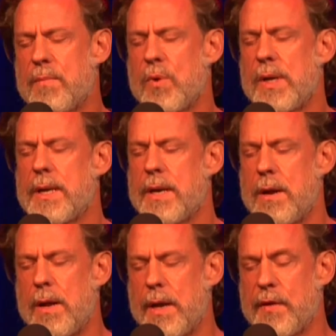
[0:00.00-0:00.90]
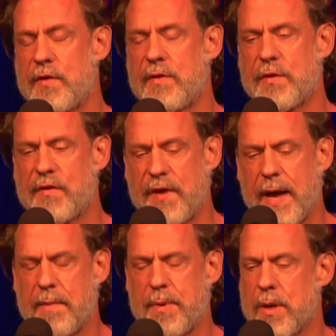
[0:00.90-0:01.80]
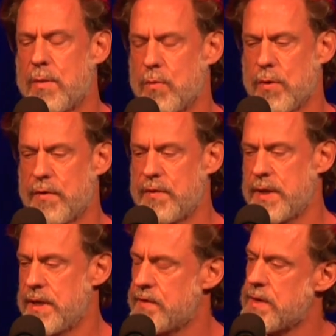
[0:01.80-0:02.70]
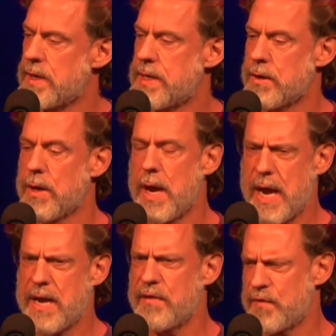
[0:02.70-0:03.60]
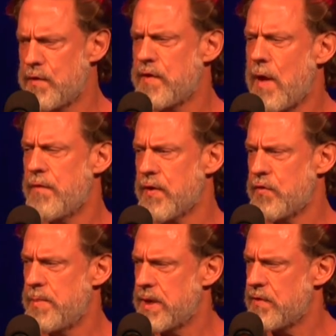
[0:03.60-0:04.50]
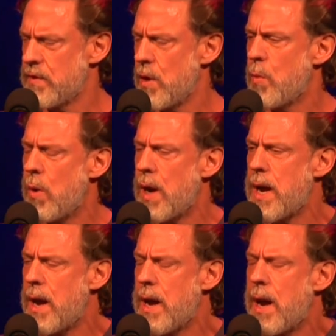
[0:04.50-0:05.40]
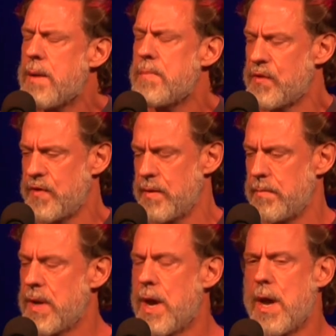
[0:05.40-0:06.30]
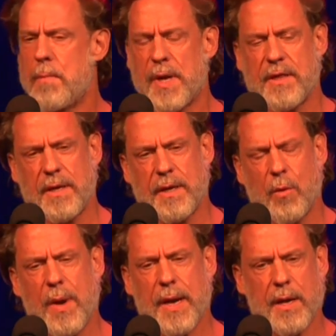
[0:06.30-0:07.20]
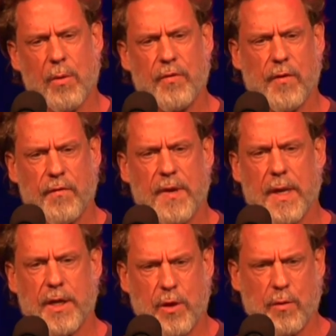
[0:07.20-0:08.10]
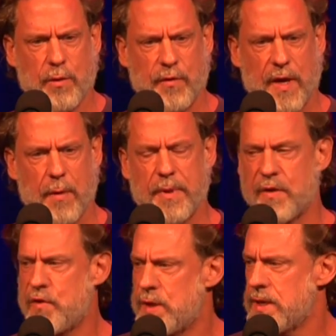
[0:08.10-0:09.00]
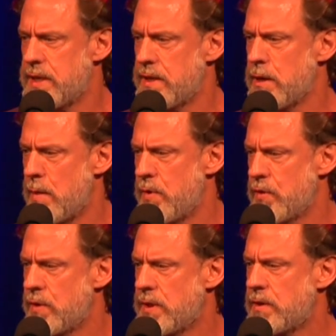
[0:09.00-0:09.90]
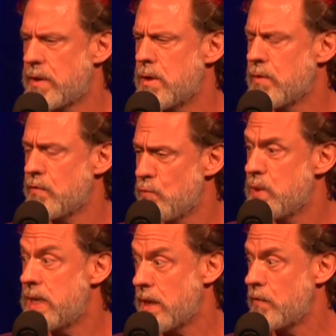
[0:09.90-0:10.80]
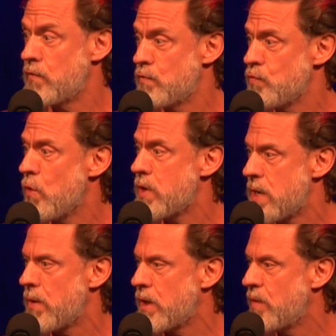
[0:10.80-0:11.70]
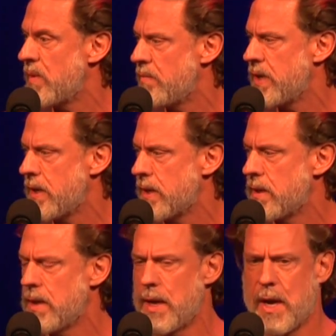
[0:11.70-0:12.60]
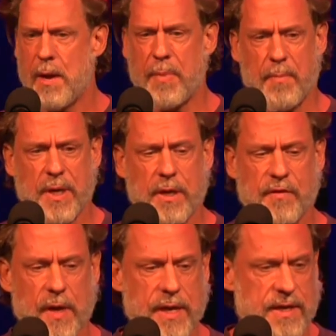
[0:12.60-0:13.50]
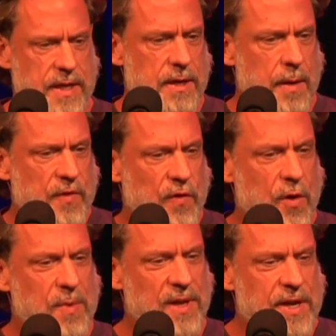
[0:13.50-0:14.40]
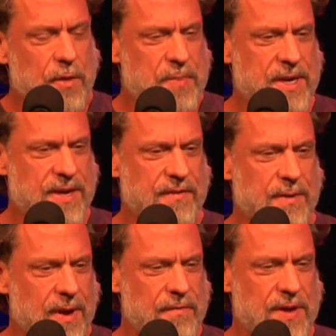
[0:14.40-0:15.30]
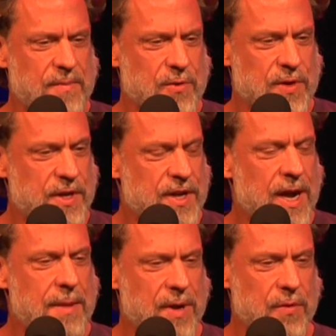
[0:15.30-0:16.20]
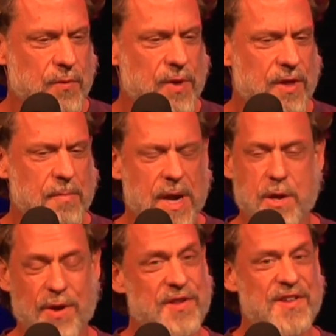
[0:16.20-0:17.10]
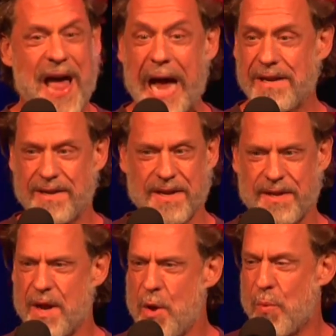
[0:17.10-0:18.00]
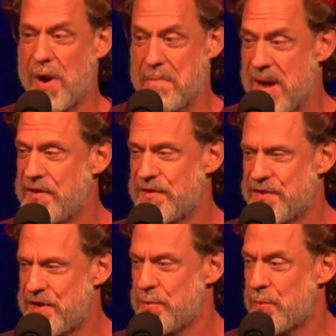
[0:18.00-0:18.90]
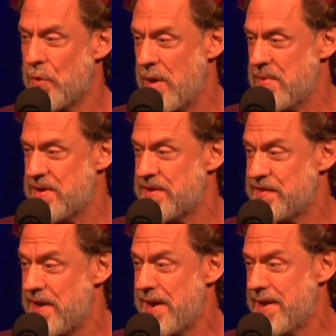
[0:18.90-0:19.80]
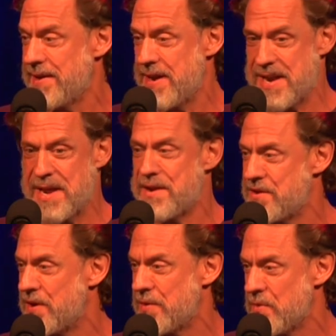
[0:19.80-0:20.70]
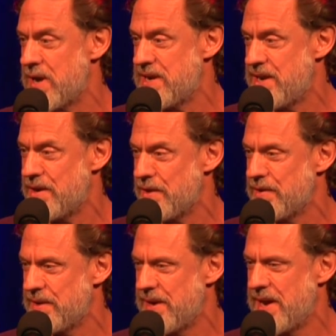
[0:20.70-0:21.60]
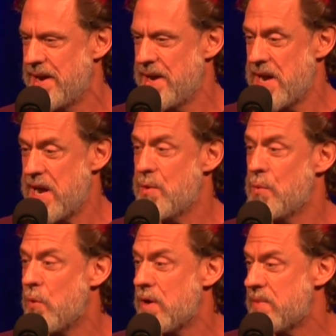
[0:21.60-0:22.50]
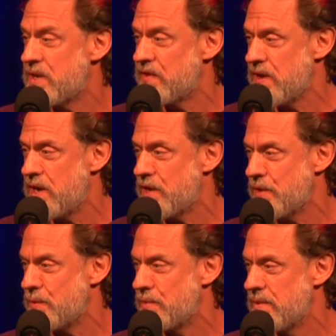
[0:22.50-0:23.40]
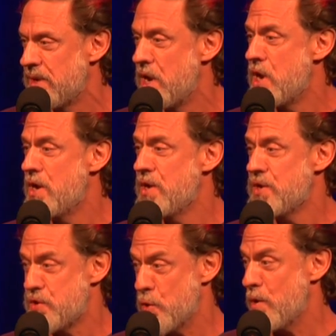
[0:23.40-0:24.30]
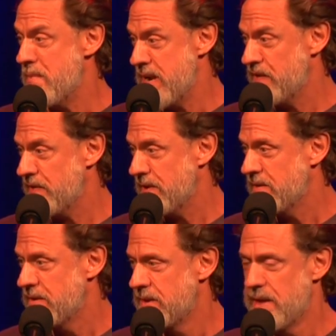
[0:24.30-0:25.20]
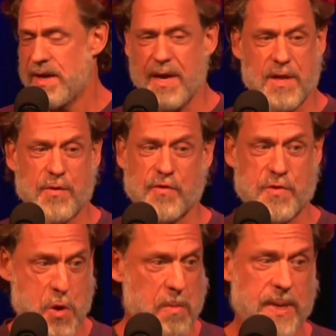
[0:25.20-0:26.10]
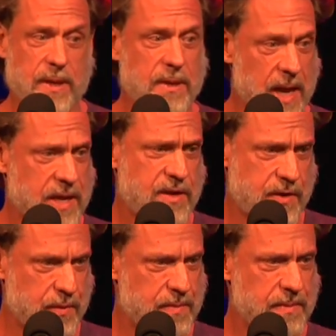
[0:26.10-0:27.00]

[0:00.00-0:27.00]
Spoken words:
really, in all honesty, just sad beyond words that he's not here. And it's selfish because I miss him. But then in a way, I also feel like you lose out because you didn't get the opportunity to know this really extraordinary human being. But because I did absorb a little bit of him during the time I was with him, I know exactly what message he would want me to say and end on right here. He would want me to say to you, "You're amazing, and there's nobody like you."